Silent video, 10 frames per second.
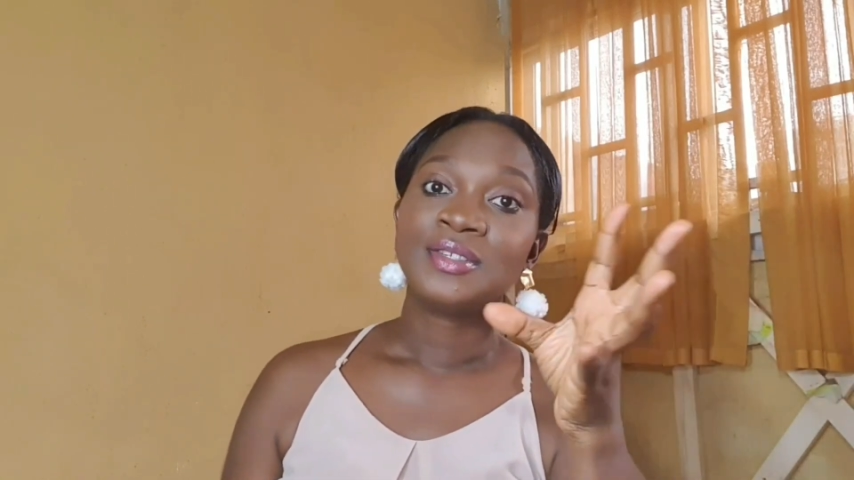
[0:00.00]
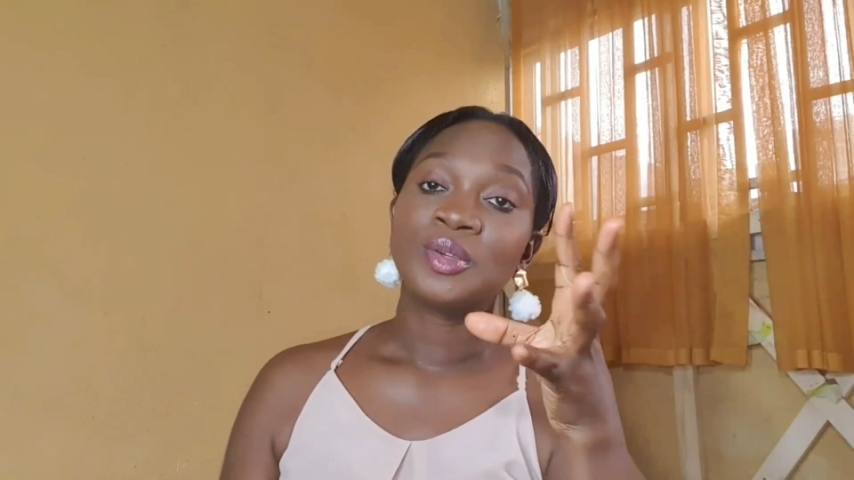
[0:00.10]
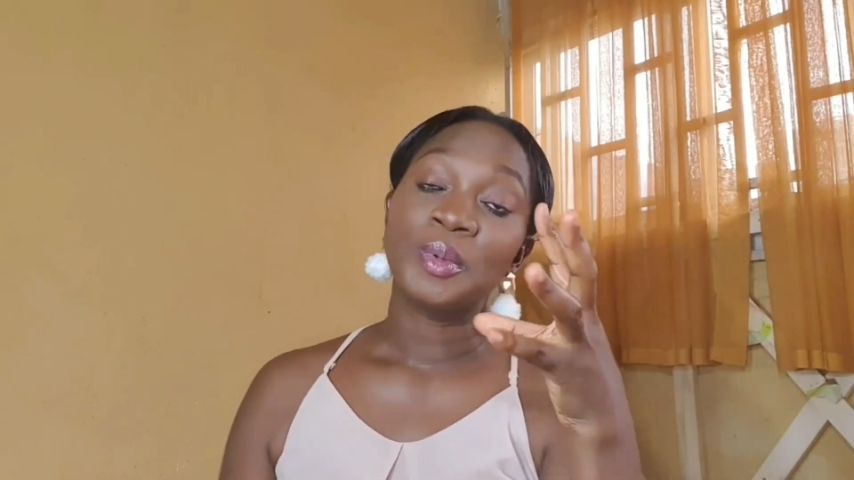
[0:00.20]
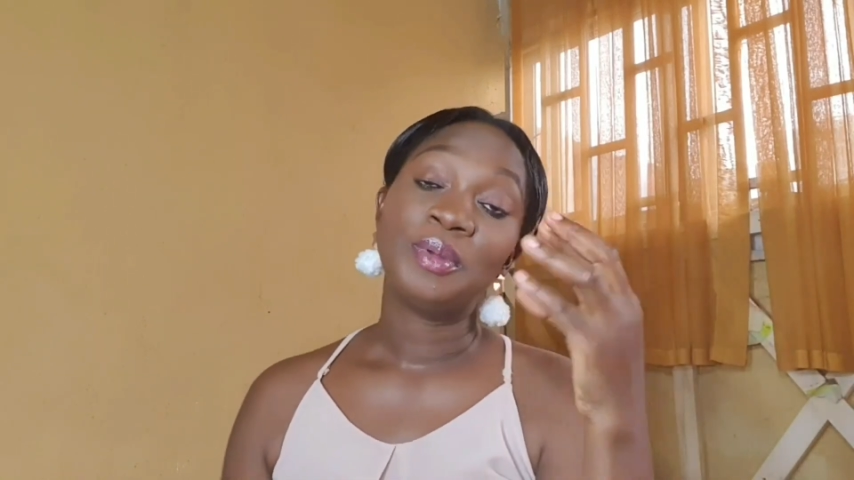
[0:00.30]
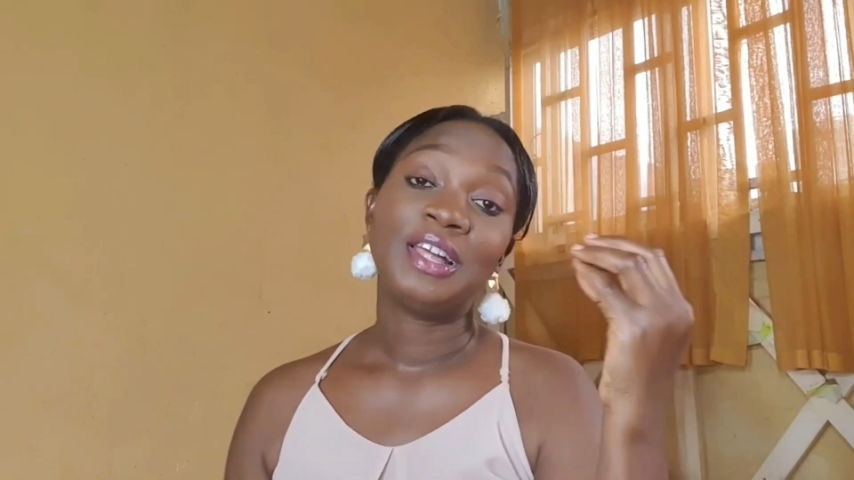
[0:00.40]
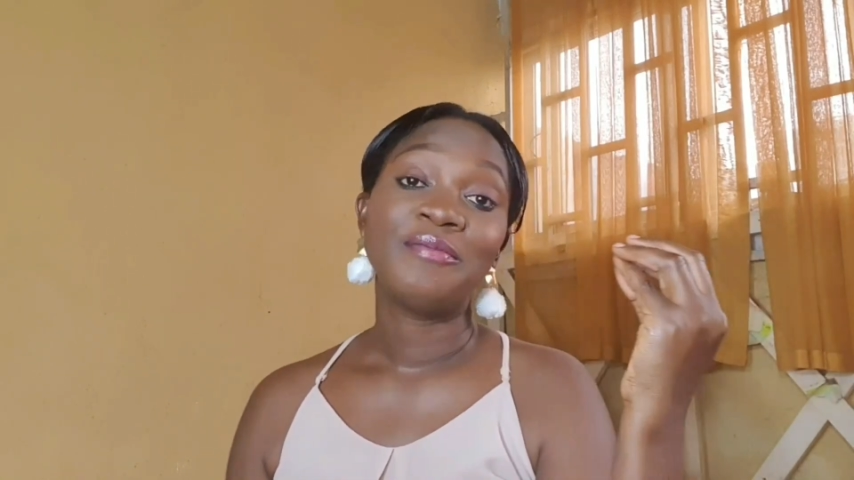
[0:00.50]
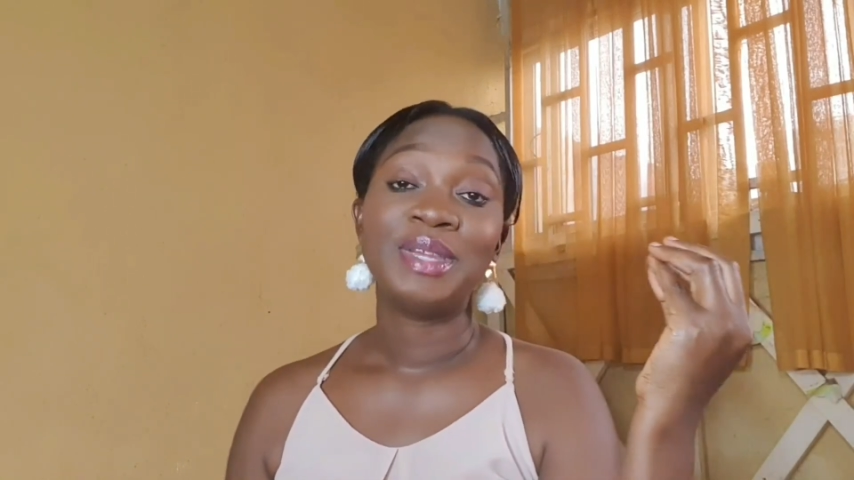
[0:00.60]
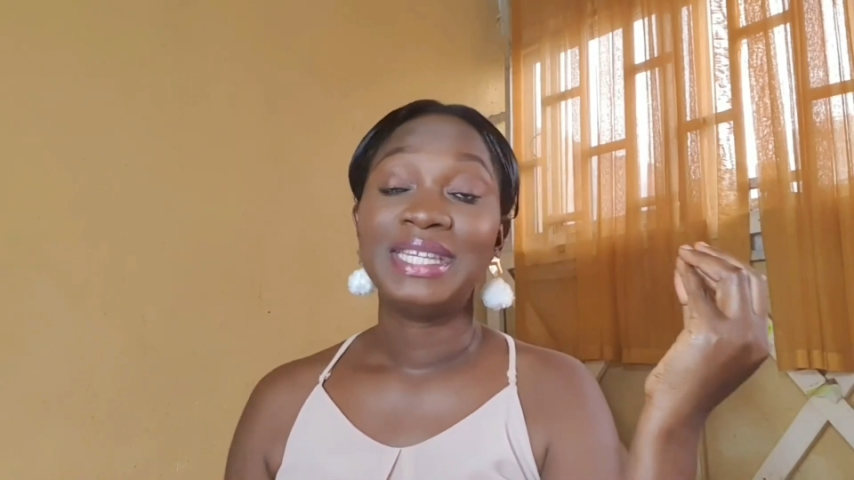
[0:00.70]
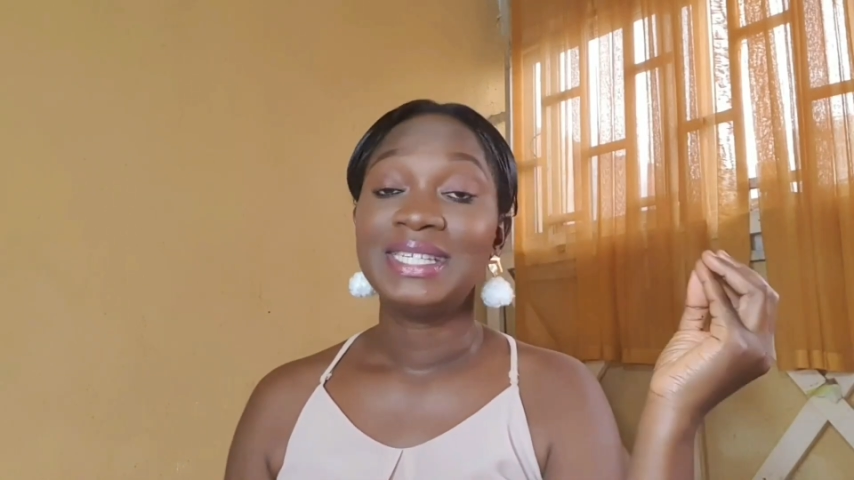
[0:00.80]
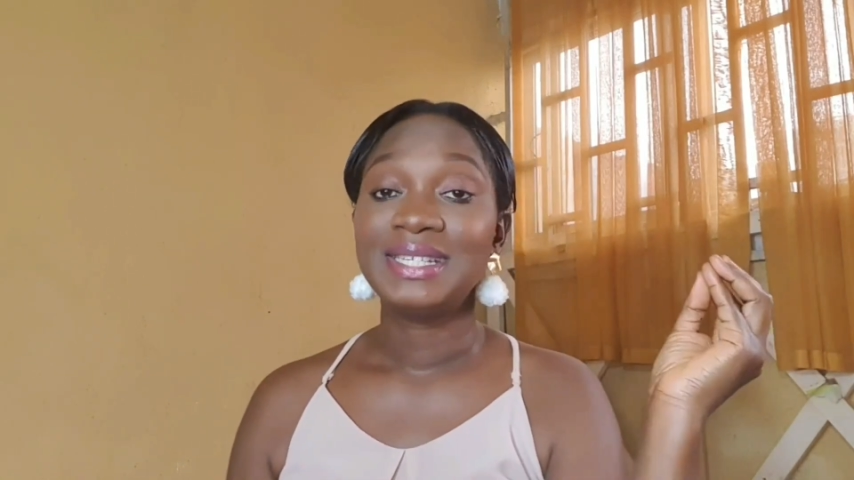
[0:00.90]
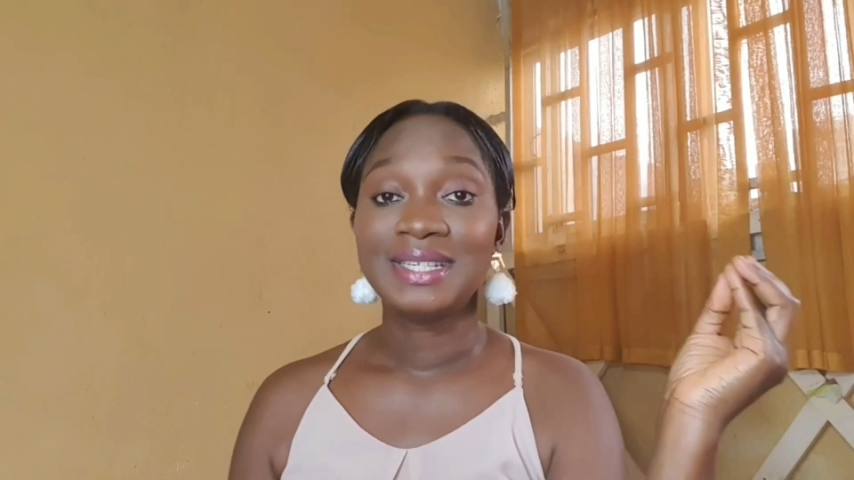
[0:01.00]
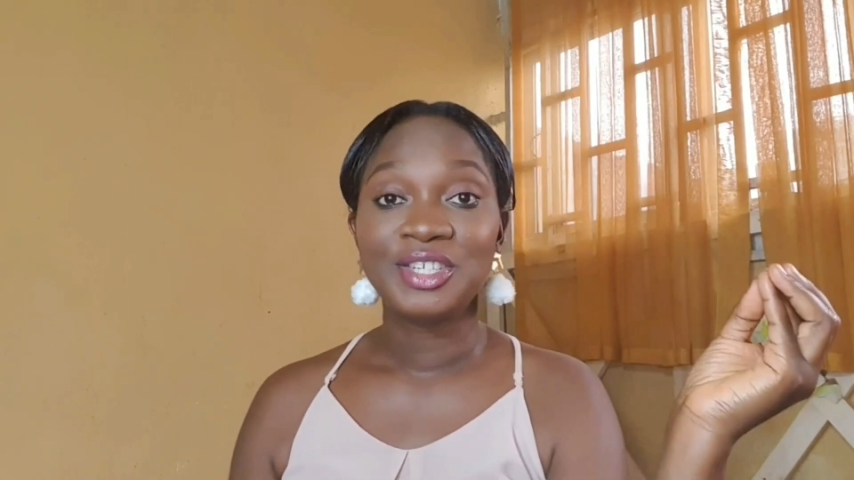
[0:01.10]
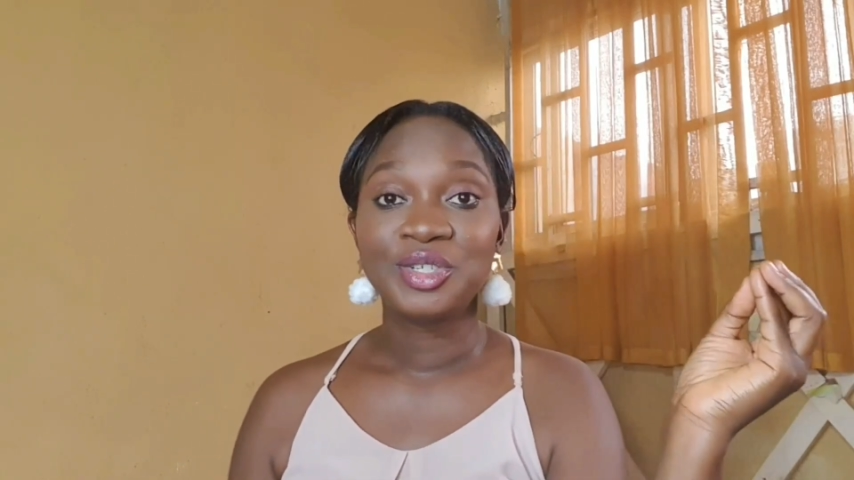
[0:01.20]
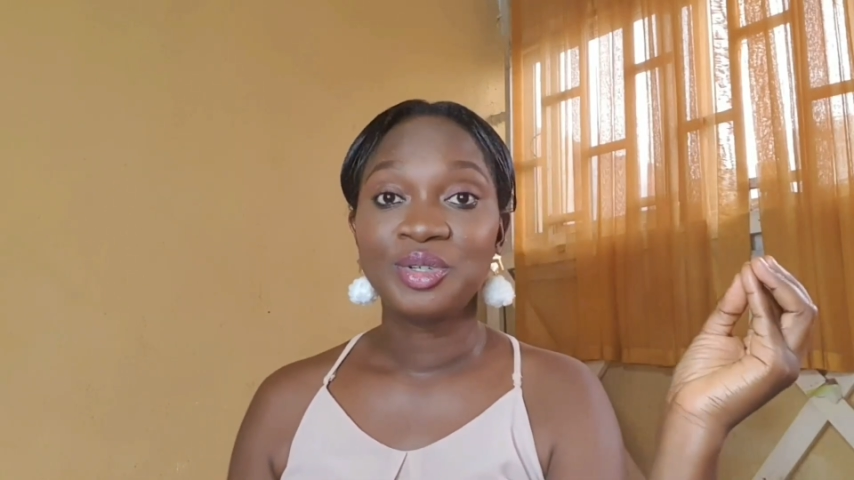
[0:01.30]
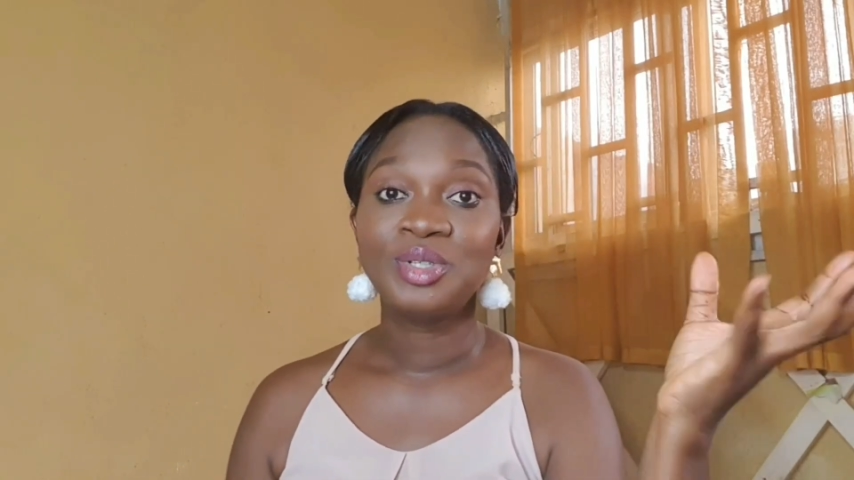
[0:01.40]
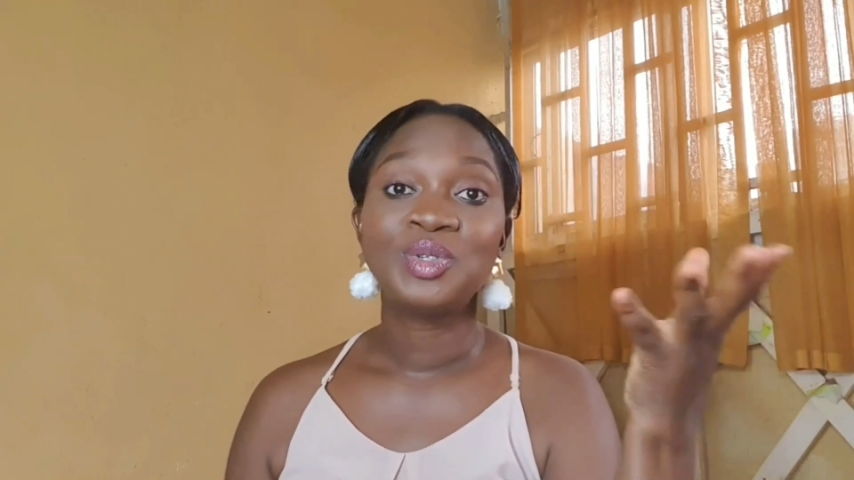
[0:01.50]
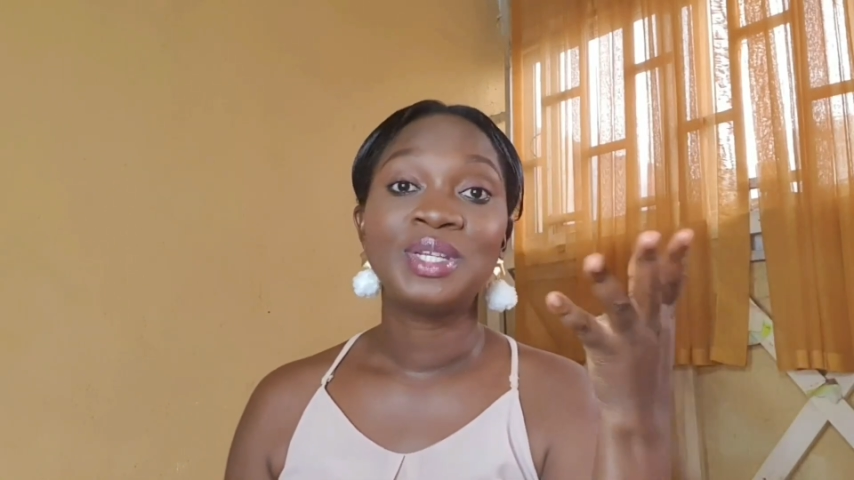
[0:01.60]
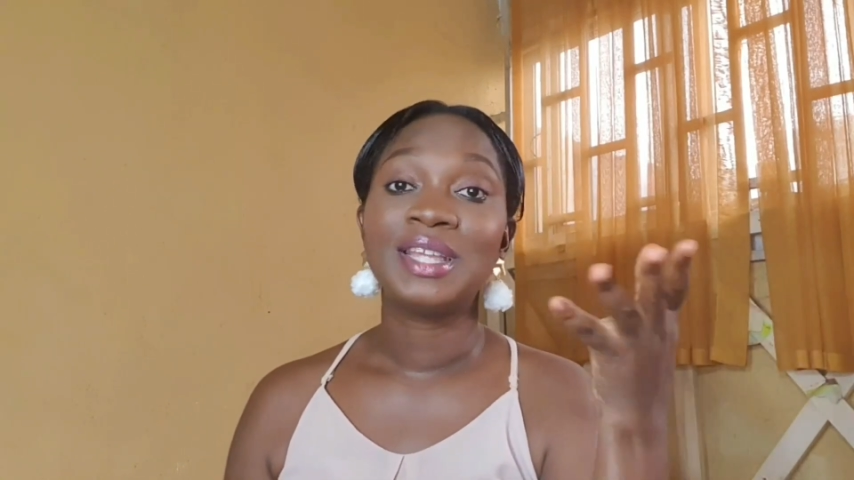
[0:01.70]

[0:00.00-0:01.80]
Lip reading: Some people have made a decision to